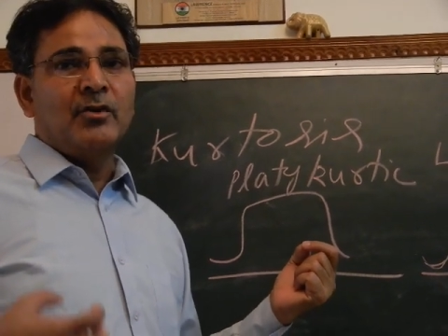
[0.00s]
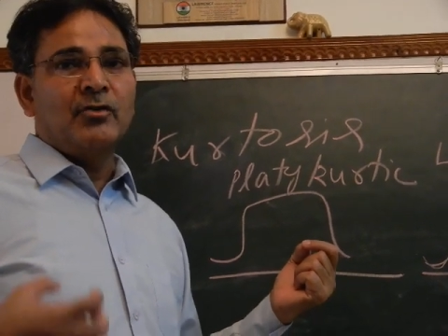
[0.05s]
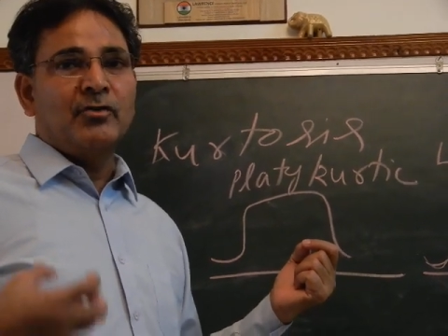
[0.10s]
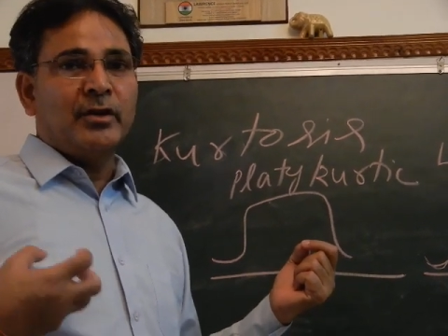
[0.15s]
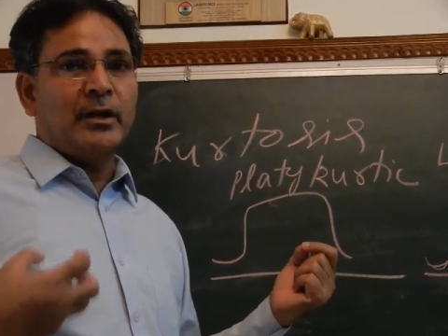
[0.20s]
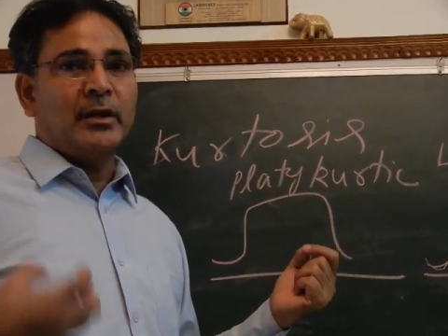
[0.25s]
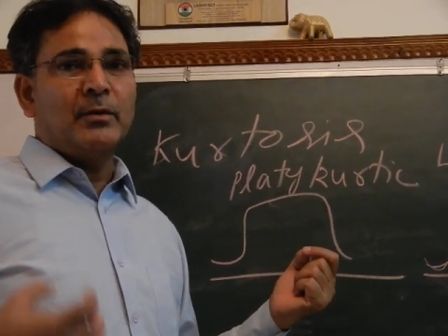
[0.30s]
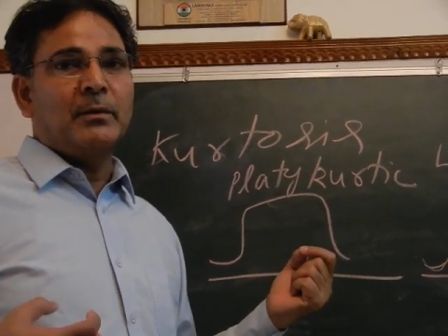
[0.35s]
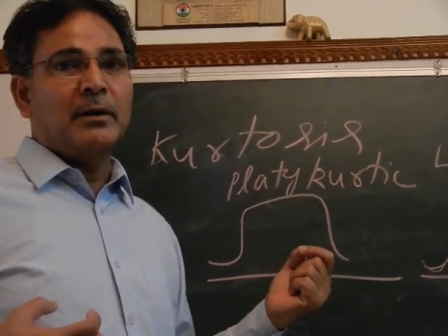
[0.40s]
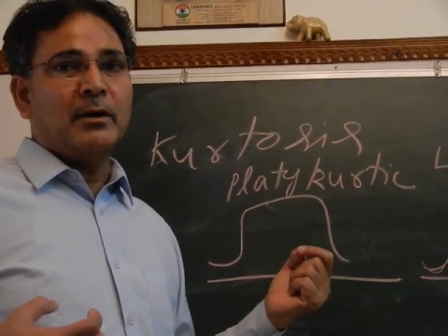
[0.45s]

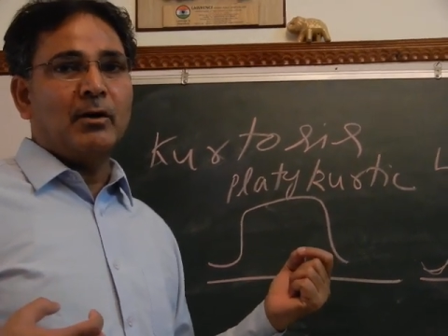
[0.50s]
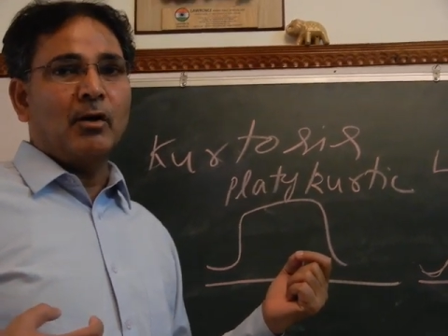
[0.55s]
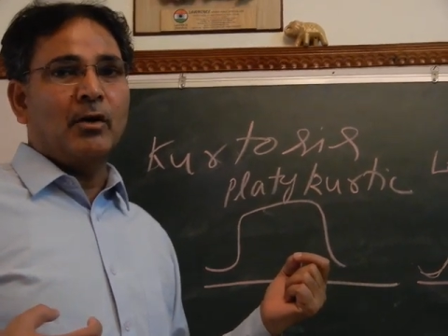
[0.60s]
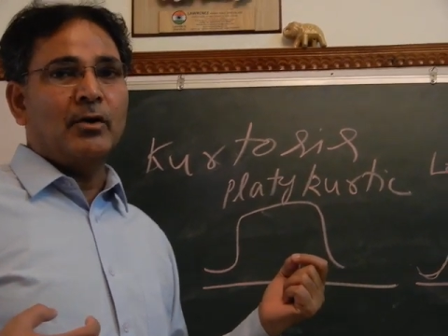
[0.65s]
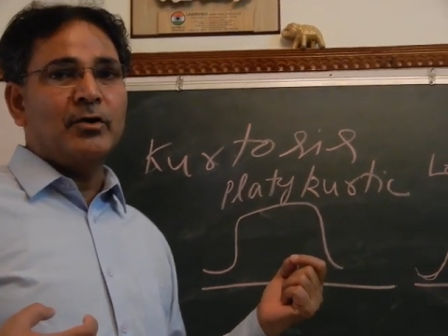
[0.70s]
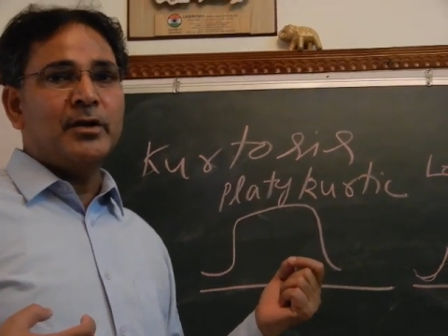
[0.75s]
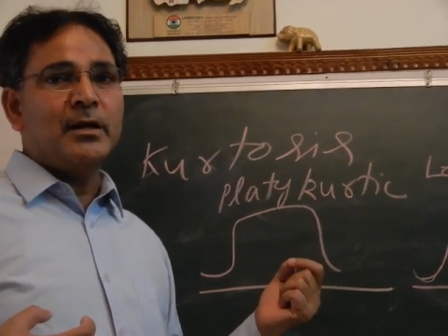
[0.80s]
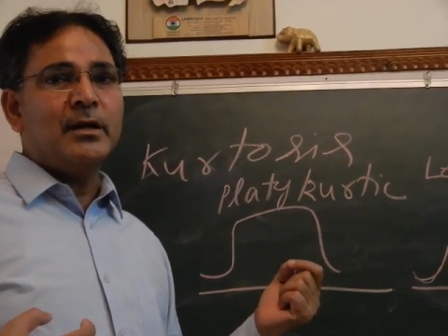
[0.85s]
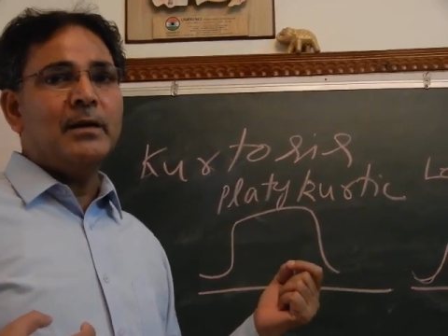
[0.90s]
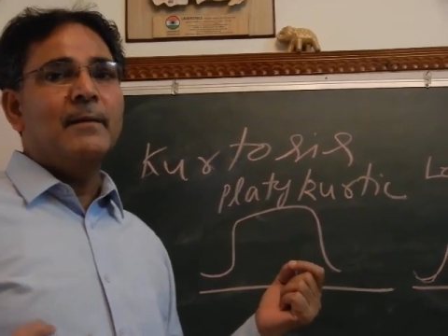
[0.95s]

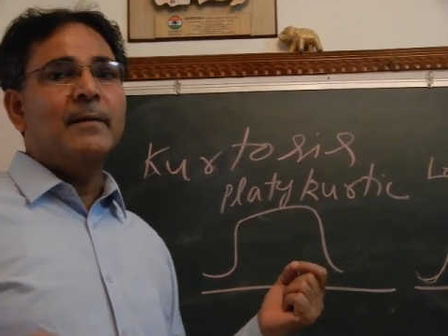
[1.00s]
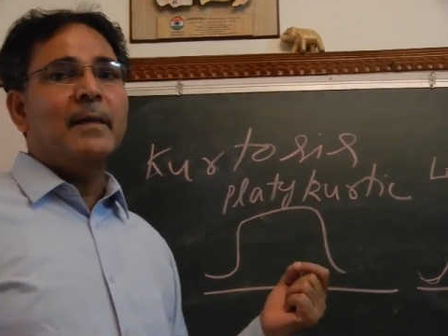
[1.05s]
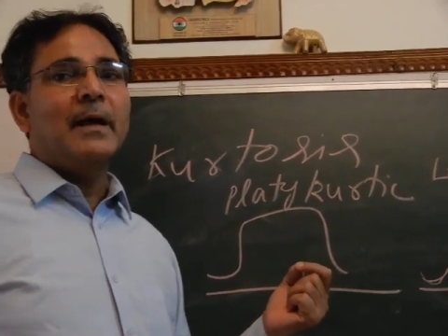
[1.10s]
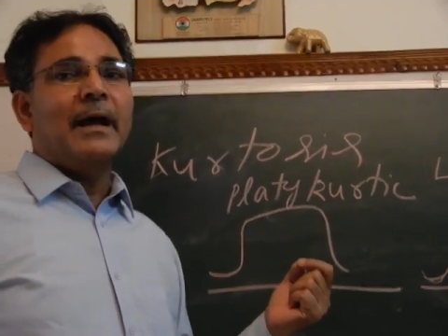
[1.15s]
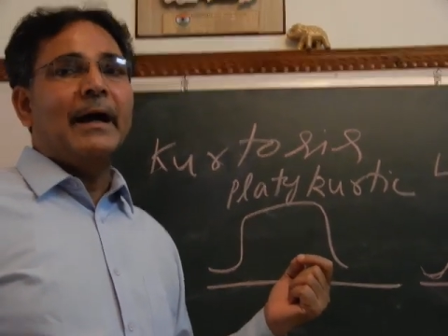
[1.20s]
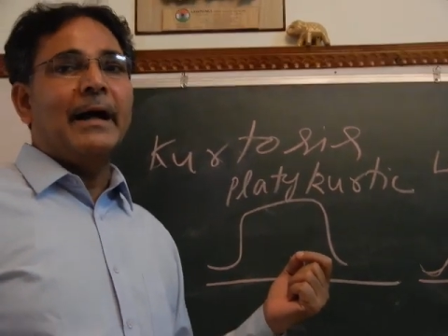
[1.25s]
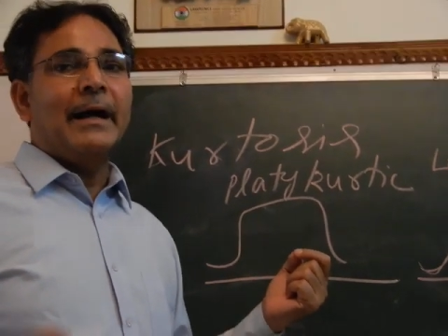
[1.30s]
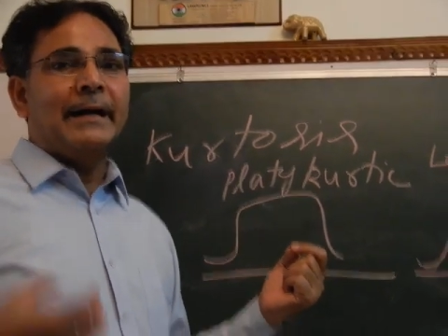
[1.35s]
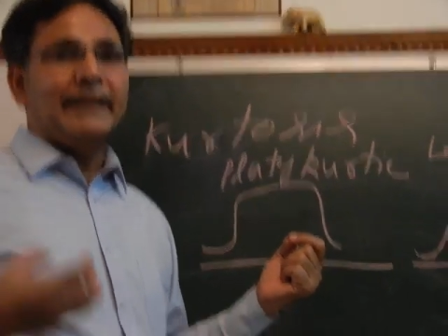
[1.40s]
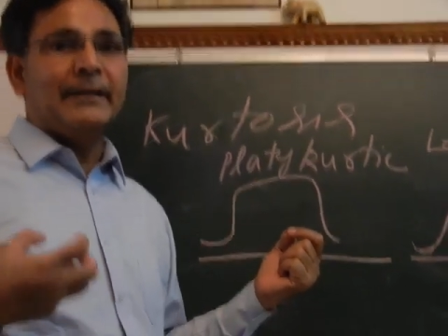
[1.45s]
sedimentology
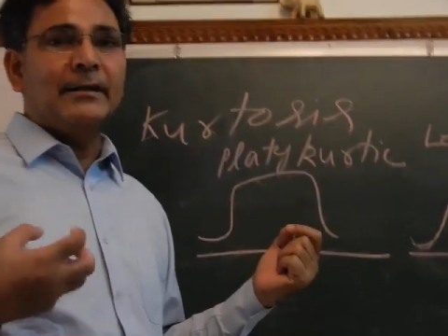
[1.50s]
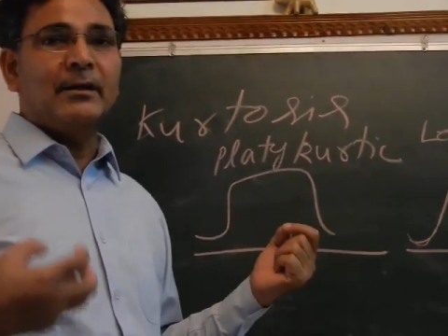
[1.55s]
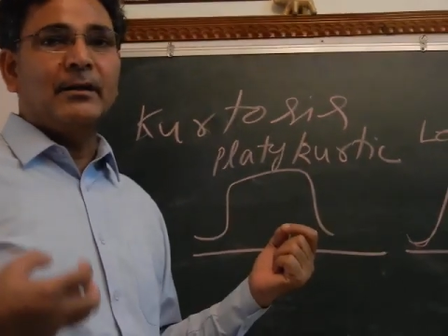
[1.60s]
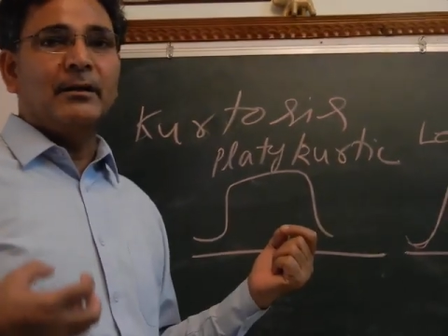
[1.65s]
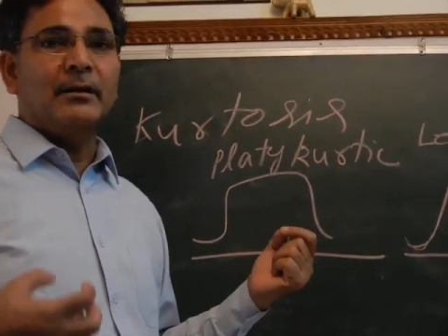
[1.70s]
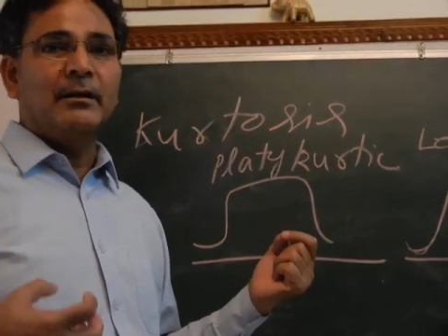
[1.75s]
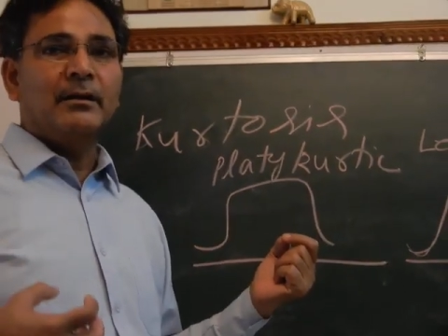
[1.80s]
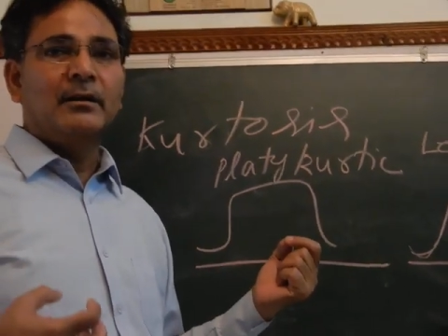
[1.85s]
and